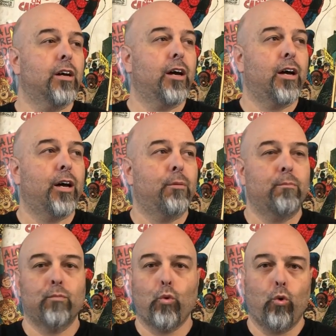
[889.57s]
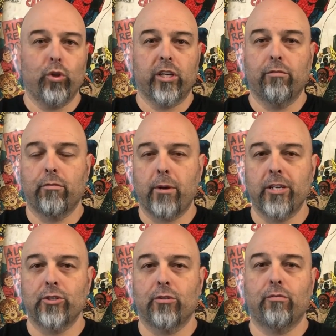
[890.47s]
all the
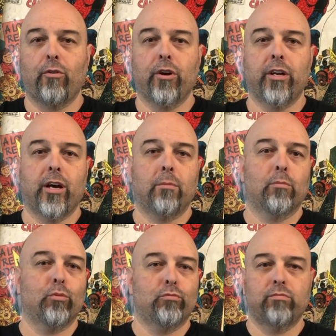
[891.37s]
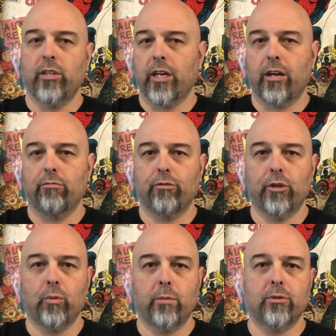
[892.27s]
information I find up, you know,
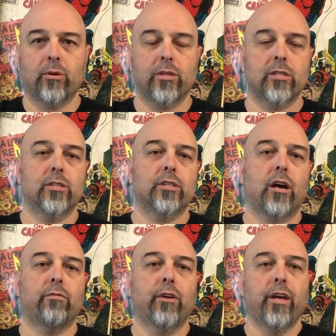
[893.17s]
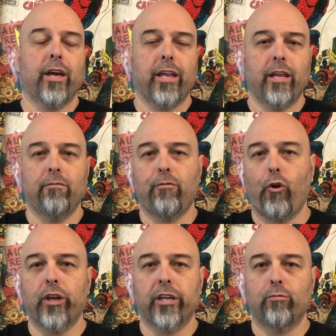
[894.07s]
read websites and stuff, and then
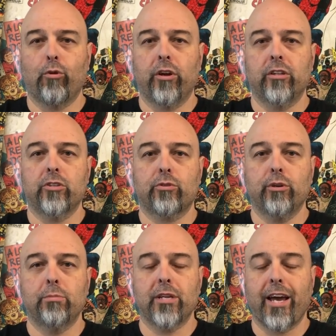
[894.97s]
finally write the script.